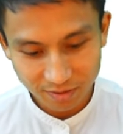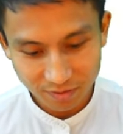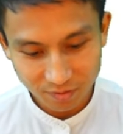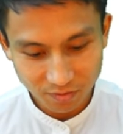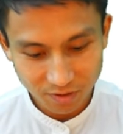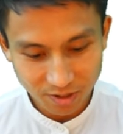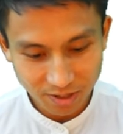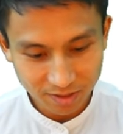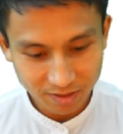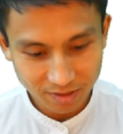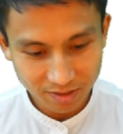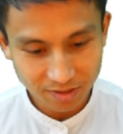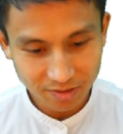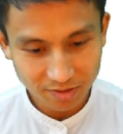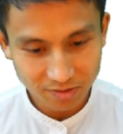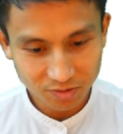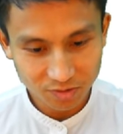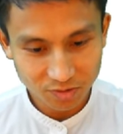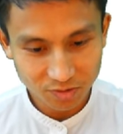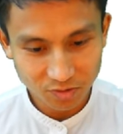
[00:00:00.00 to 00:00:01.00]
right?
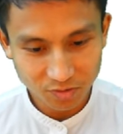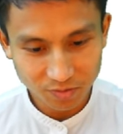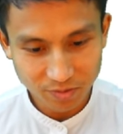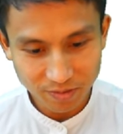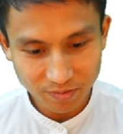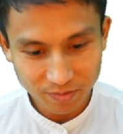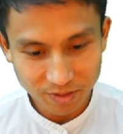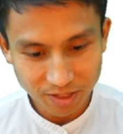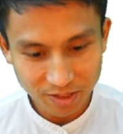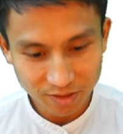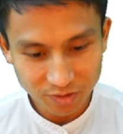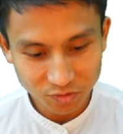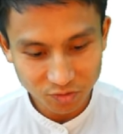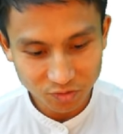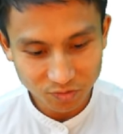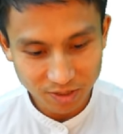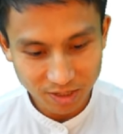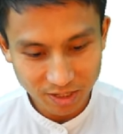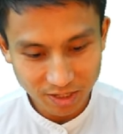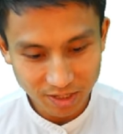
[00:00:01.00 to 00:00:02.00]
So maybe it should
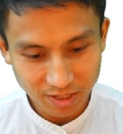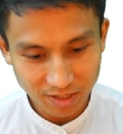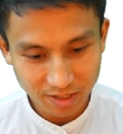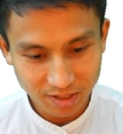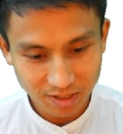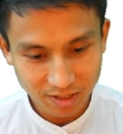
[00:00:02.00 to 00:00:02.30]
be,